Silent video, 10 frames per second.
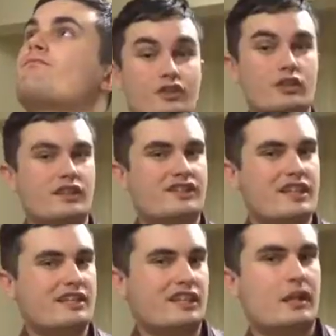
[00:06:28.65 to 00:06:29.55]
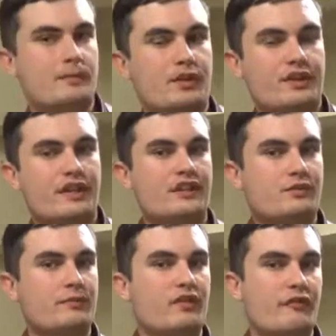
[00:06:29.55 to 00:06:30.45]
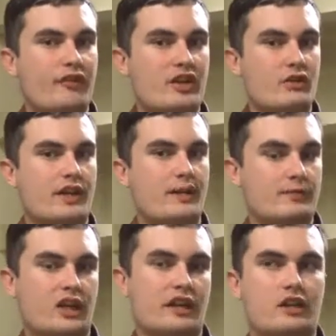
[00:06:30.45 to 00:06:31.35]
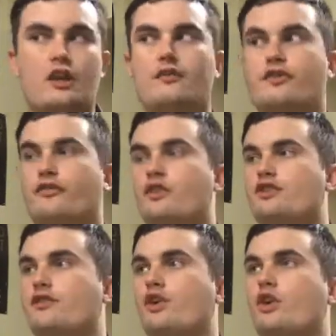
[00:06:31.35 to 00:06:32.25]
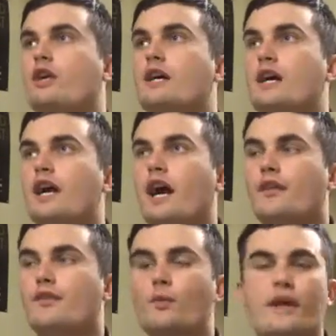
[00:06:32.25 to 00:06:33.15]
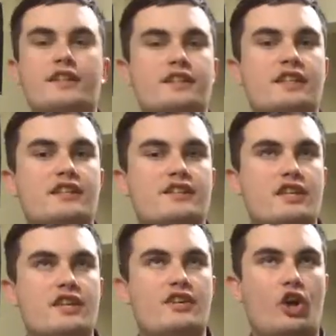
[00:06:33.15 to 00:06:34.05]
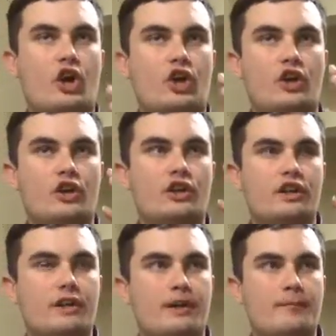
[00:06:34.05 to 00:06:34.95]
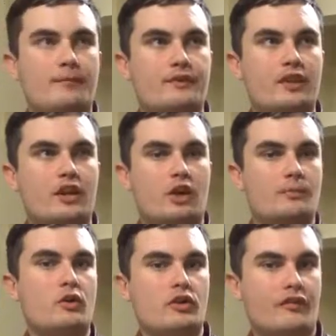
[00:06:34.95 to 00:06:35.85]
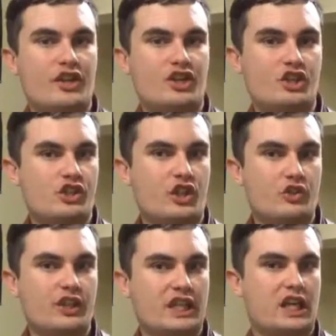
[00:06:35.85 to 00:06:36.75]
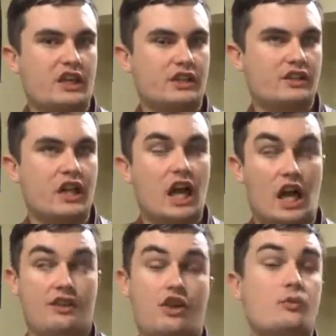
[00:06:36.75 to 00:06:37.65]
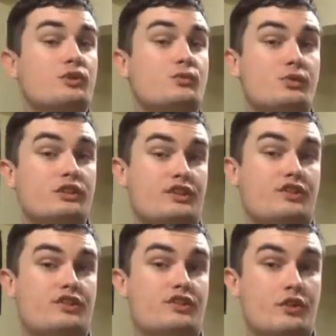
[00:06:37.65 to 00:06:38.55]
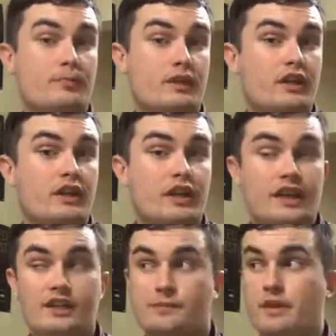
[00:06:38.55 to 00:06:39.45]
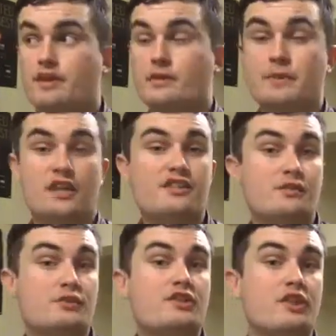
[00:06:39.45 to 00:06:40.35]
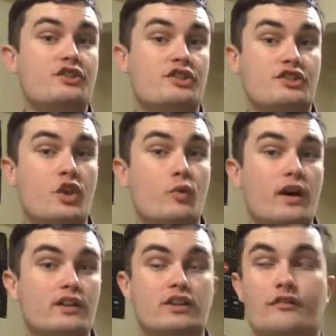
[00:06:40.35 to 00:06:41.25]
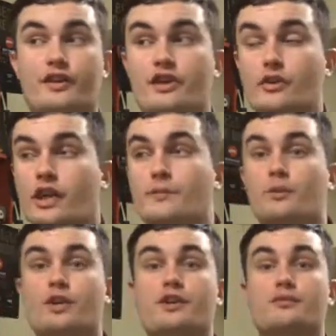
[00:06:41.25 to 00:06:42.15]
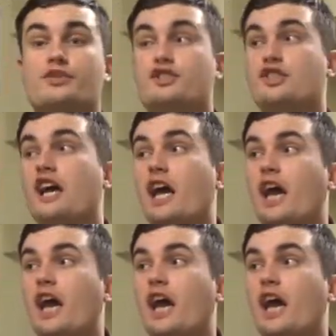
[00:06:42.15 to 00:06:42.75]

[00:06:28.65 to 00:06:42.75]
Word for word: So let's take a couple of things from the video game that I loved. First of all, the way that they did her, um, her motivation to go to the island, I thought was really stupid, especially because it was done so well in the video game, where it was just,